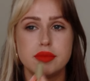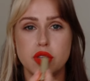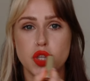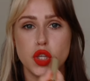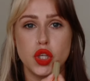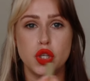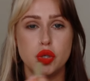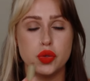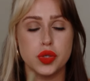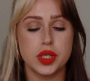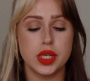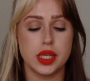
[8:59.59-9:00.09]

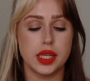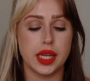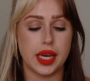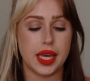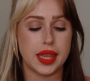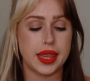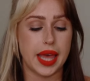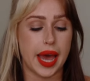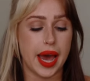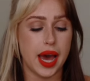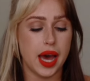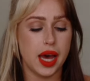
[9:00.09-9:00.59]
use it
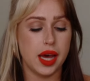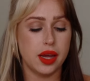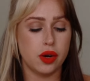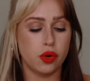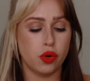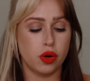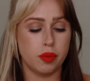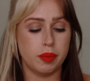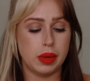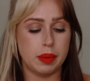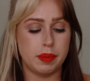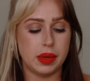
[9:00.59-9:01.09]
like that,
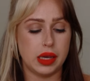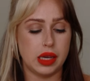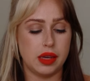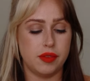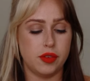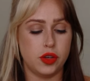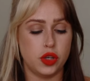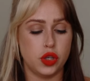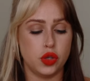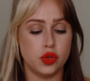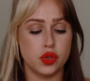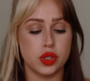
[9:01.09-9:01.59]
or maybe
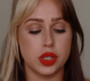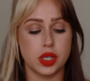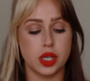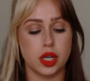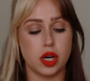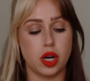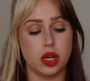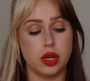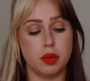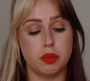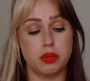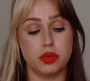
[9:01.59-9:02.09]
even using it
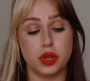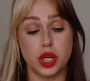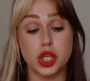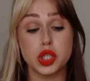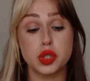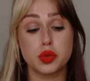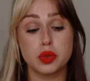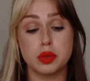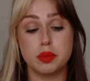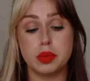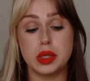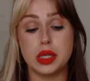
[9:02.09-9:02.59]
on a
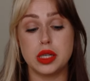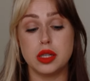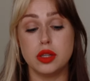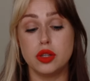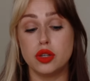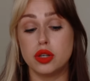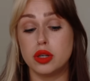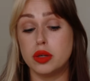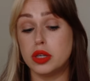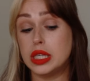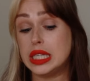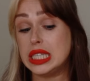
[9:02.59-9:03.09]
brush would be a
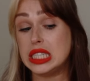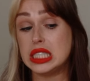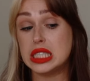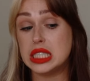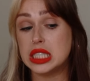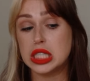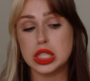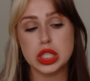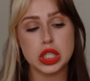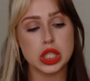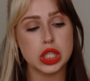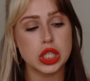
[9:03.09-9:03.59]
little
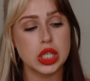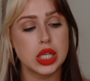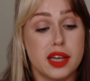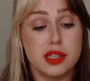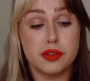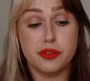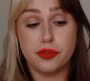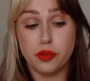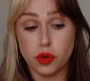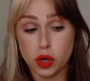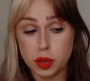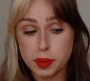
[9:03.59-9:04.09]
easier. The
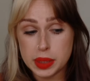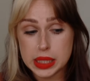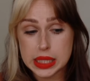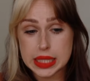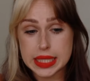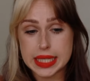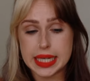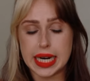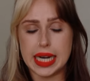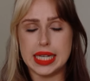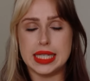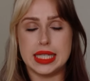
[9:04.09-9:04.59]
formula
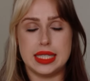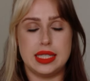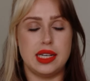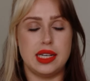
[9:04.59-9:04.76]
is nice,